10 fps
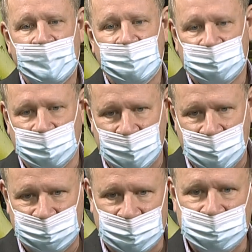And so they
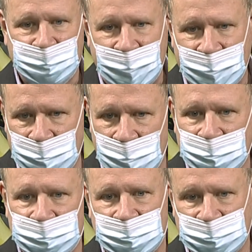have to compile
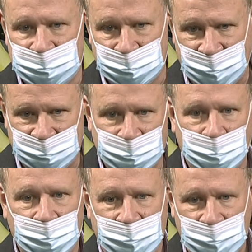all this
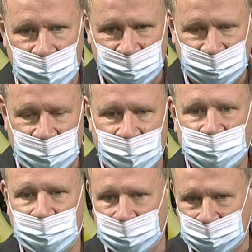information, bring it all
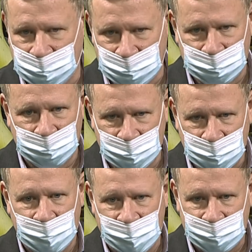together,
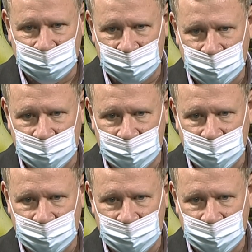and